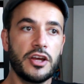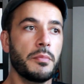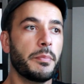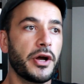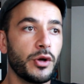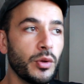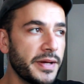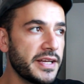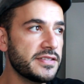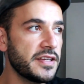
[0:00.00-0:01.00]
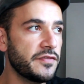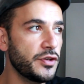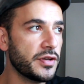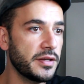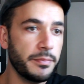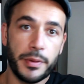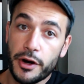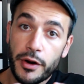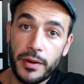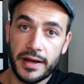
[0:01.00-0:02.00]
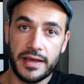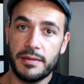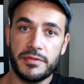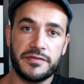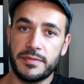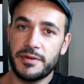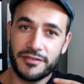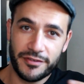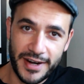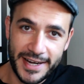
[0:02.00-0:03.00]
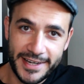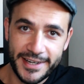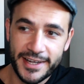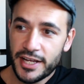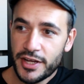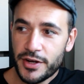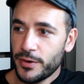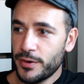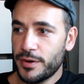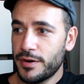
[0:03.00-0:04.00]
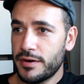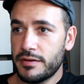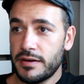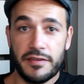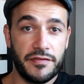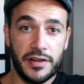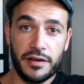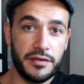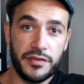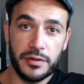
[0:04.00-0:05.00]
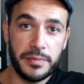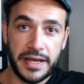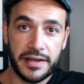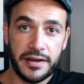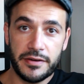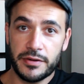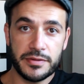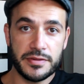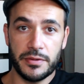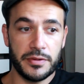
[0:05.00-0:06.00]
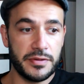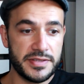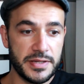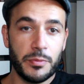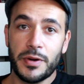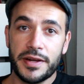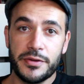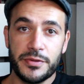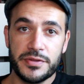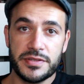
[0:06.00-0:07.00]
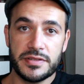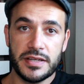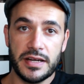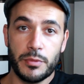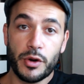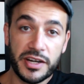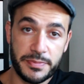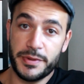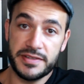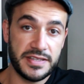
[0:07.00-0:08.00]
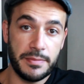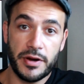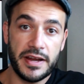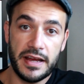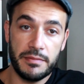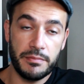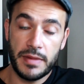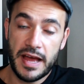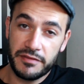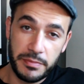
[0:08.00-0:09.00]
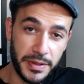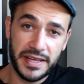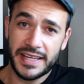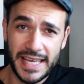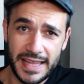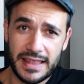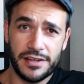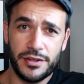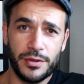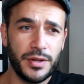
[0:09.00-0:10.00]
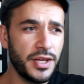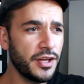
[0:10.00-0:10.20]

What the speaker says: By all means, if you can borrow a camera from a friend or a fellow filmmaker or someone who's more experienced and might have a bigger kit than you,